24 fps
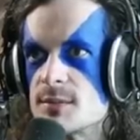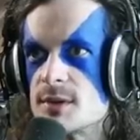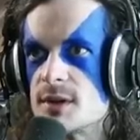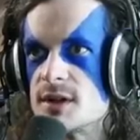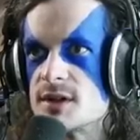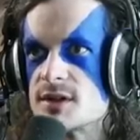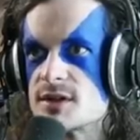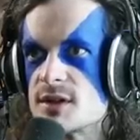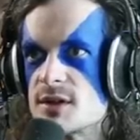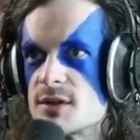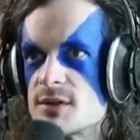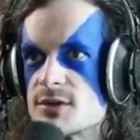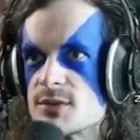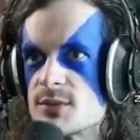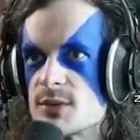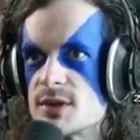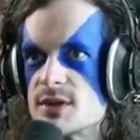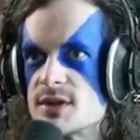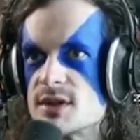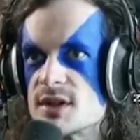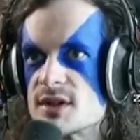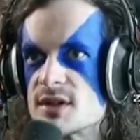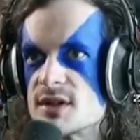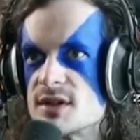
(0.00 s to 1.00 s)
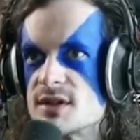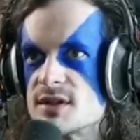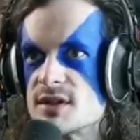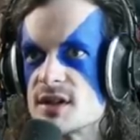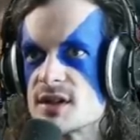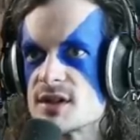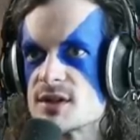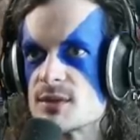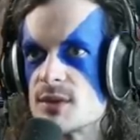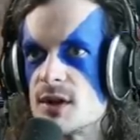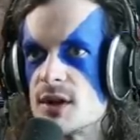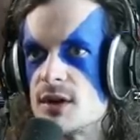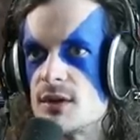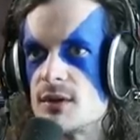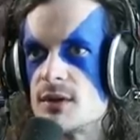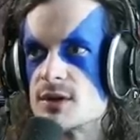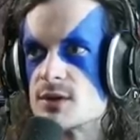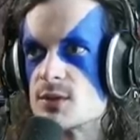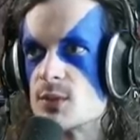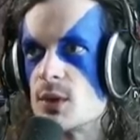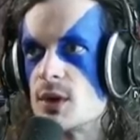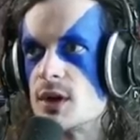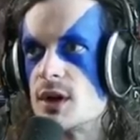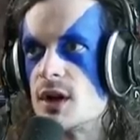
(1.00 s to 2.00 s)
Serral's one sixty-six, Reynor is
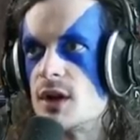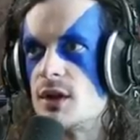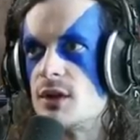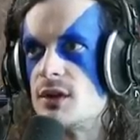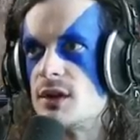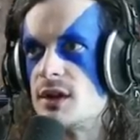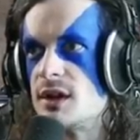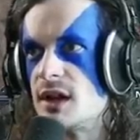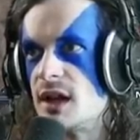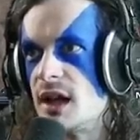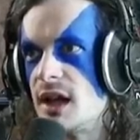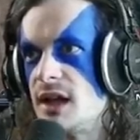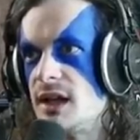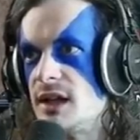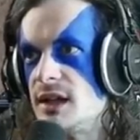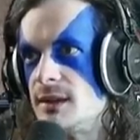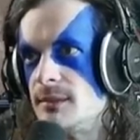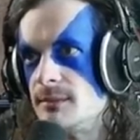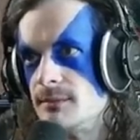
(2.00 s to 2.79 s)
one eighty.